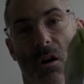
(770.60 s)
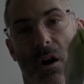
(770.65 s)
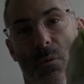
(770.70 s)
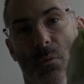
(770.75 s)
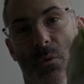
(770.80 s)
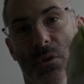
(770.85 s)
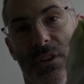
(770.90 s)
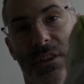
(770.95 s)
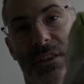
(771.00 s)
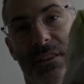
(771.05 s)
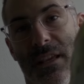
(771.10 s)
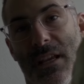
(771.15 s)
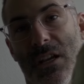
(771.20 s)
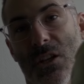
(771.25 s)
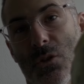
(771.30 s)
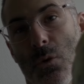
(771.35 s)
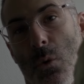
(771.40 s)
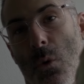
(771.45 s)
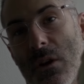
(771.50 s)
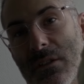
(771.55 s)
I would
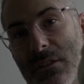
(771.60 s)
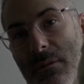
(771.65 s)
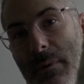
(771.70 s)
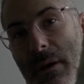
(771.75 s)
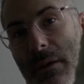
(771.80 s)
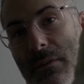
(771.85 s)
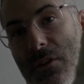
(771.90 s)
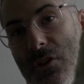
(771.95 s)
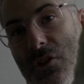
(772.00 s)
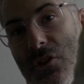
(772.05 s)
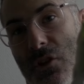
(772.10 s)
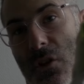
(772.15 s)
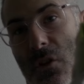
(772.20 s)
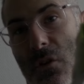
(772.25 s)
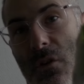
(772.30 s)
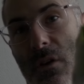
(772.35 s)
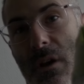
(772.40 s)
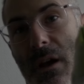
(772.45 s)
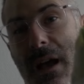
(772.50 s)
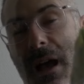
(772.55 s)
think twice about this
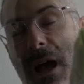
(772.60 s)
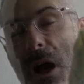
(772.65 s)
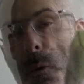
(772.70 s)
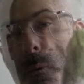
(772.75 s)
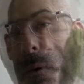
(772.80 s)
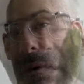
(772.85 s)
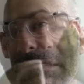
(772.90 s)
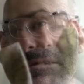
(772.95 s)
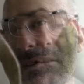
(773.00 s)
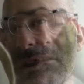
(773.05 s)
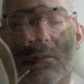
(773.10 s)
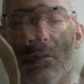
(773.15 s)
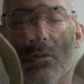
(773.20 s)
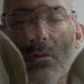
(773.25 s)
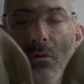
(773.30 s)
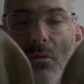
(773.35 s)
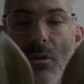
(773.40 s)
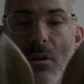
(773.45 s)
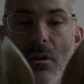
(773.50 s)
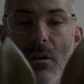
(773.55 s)
shoe compared
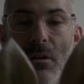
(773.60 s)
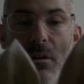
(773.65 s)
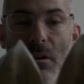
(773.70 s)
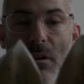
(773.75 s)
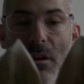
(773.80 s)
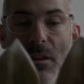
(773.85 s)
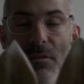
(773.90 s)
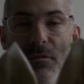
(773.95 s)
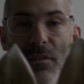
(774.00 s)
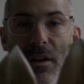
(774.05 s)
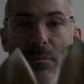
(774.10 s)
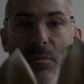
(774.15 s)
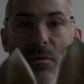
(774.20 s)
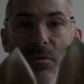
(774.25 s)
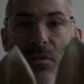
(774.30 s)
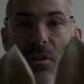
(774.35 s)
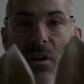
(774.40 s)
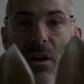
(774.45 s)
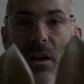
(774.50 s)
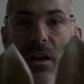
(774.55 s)
to the
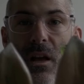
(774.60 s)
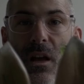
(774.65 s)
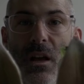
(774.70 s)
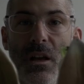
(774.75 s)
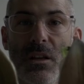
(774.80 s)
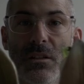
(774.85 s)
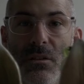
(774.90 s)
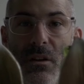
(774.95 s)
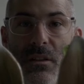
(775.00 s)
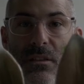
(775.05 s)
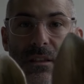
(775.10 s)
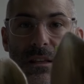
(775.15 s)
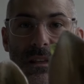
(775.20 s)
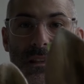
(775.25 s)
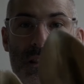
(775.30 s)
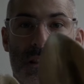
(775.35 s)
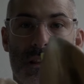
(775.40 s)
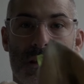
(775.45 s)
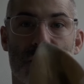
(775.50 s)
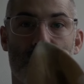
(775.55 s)
Vaporfly. So I
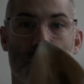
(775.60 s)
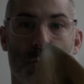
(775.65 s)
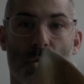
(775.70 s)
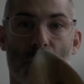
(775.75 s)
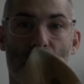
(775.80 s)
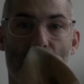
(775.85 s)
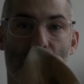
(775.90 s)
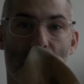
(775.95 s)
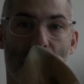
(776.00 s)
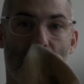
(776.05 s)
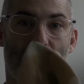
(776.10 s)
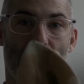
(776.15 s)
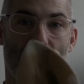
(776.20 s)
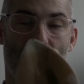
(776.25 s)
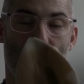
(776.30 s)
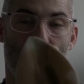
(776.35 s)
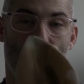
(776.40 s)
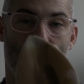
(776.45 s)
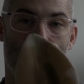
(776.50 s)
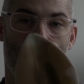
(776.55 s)
think this would
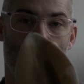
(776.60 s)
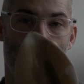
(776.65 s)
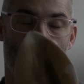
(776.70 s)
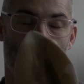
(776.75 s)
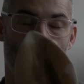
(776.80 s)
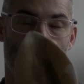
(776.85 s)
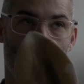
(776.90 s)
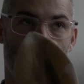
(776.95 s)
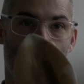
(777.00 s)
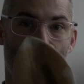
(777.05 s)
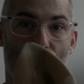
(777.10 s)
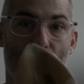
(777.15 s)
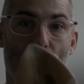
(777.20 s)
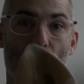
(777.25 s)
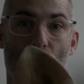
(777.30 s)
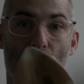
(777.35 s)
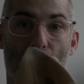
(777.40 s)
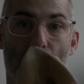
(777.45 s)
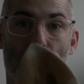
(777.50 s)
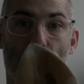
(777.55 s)

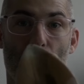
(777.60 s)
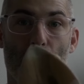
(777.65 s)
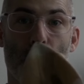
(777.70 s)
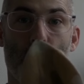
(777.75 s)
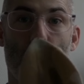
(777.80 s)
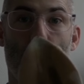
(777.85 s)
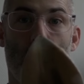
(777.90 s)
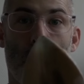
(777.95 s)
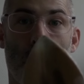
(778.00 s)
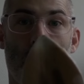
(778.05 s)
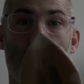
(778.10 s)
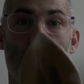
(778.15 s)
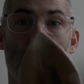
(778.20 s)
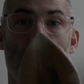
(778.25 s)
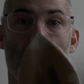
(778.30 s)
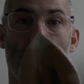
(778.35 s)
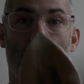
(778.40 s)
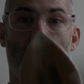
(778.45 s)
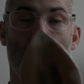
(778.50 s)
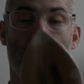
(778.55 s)
suit you more
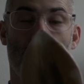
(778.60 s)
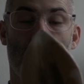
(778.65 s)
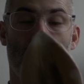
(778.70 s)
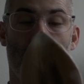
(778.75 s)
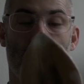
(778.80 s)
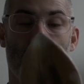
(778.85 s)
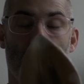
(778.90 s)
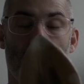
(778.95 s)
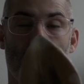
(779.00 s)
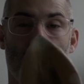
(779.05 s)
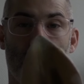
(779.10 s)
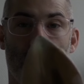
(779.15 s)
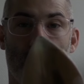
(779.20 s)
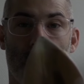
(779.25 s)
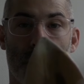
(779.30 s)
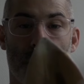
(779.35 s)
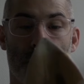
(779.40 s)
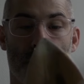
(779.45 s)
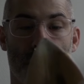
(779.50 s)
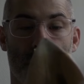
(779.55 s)

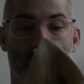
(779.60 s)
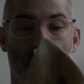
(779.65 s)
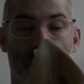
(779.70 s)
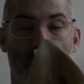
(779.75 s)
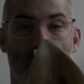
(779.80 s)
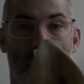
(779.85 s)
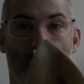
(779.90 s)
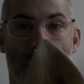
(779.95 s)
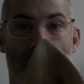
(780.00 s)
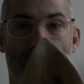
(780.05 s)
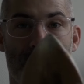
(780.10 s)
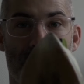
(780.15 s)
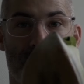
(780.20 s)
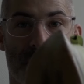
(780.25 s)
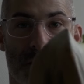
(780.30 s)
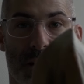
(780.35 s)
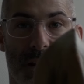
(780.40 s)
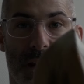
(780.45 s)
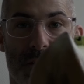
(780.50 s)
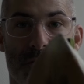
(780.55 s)
if you pronate
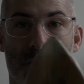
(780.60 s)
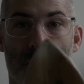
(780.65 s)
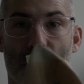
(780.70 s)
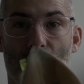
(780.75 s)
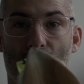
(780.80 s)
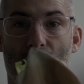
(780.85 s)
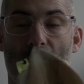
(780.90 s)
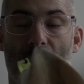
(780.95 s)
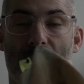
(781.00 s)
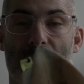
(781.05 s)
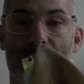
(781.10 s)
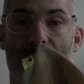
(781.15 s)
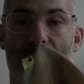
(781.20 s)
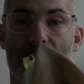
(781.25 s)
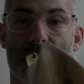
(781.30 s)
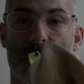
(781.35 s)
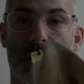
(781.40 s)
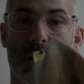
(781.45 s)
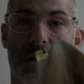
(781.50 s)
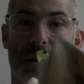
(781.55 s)
to the left or the
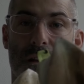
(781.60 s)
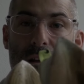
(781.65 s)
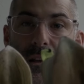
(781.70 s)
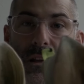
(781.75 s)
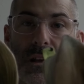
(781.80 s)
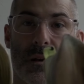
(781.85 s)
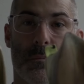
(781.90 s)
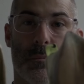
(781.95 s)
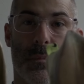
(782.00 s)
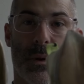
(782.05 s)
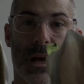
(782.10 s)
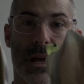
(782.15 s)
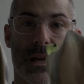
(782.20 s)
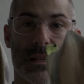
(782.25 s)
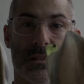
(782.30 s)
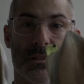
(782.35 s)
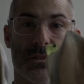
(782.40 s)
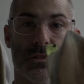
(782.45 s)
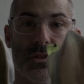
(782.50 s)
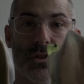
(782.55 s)
right
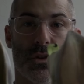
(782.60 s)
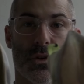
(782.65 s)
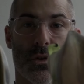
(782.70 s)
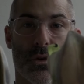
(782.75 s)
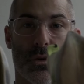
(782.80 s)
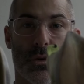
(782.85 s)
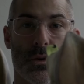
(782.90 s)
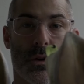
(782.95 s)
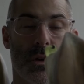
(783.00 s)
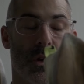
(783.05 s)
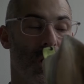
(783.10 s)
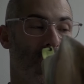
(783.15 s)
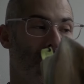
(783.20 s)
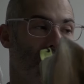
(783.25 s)
compared to